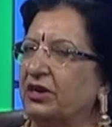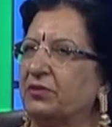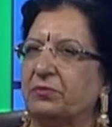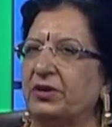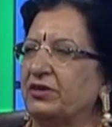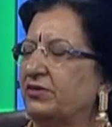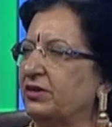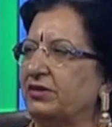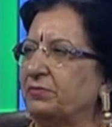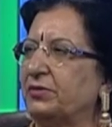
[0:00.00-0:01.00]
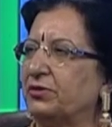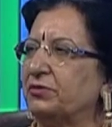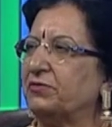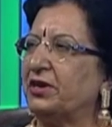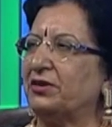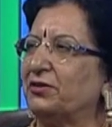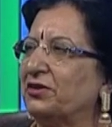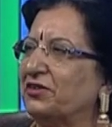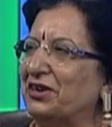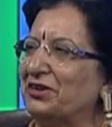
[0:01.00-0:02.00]
complacent because we are
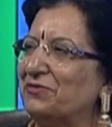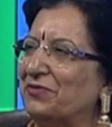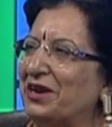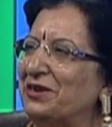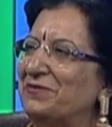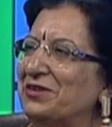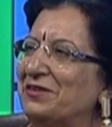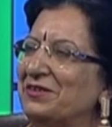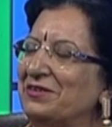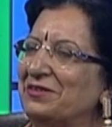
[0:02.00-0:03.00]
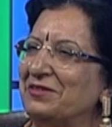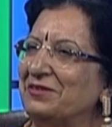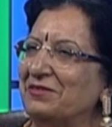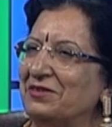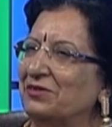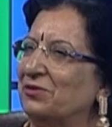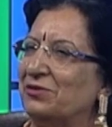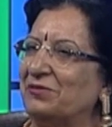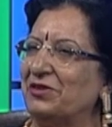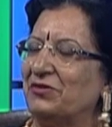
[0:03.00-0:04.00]
not satisfied. We
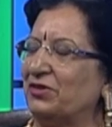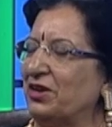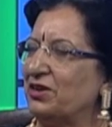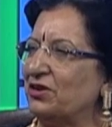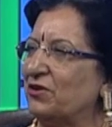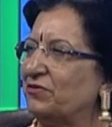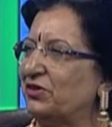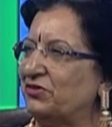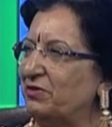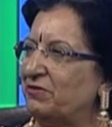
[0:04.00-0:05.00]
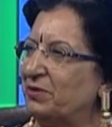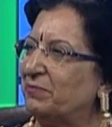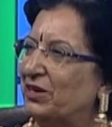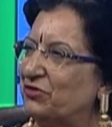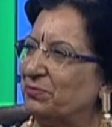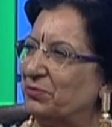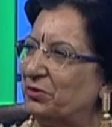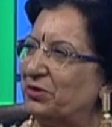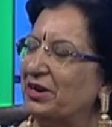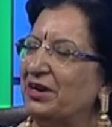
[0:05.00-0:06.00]
always thinking of achieving much
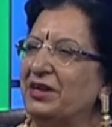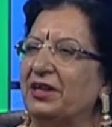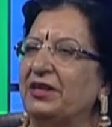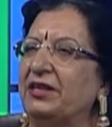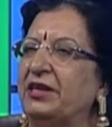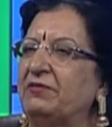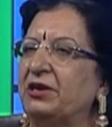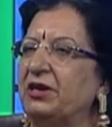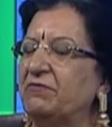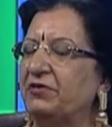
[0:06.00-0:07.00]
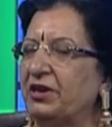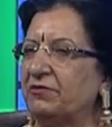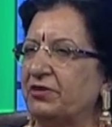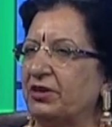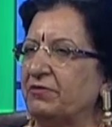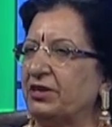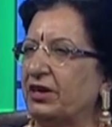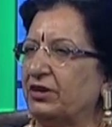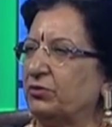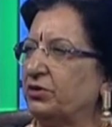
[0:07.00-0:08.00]
more. Mm -hmm. Even if we are serving
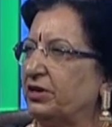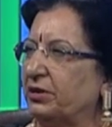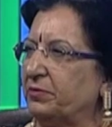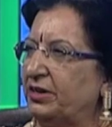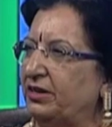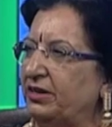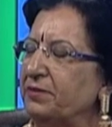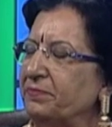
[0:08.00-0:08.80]
our own community,